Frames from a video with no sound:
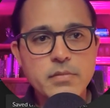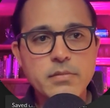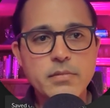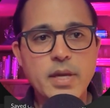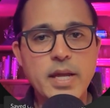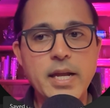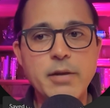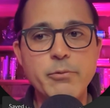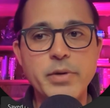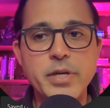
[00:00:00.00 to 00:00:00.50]

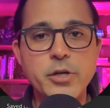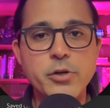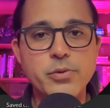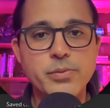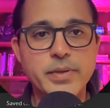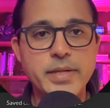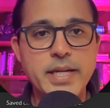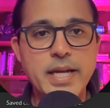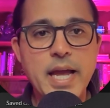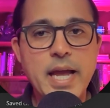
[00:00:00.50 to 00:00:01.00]
and we
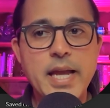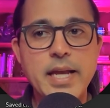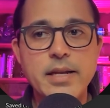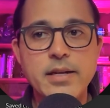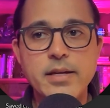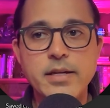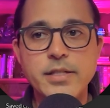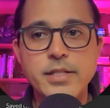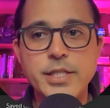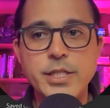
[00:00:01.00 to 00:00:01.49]

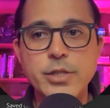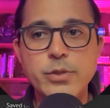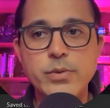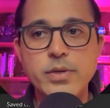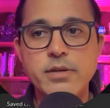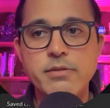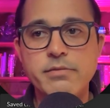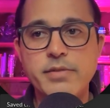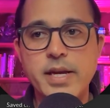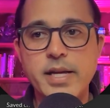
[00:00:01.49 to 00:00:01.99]
create a
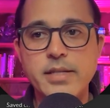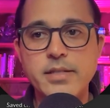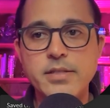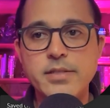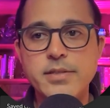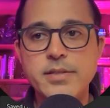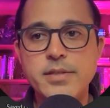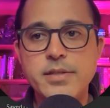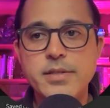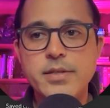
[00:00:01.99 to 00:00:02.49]
new
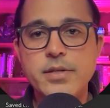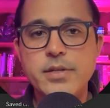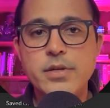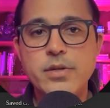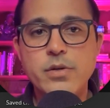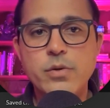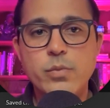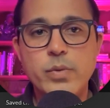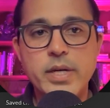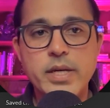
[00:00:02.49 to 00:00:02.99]
event
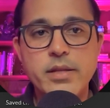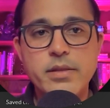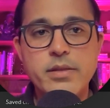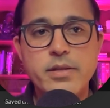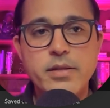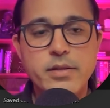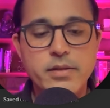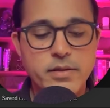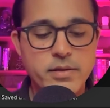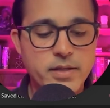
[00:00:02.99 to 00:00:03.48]

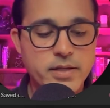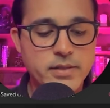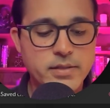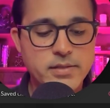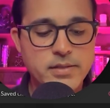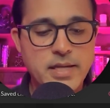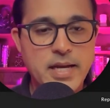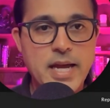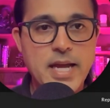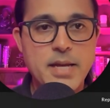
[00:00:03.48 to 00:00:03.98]
with
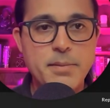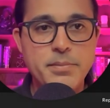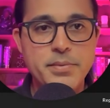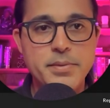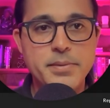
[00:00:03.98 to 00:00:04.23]
this type,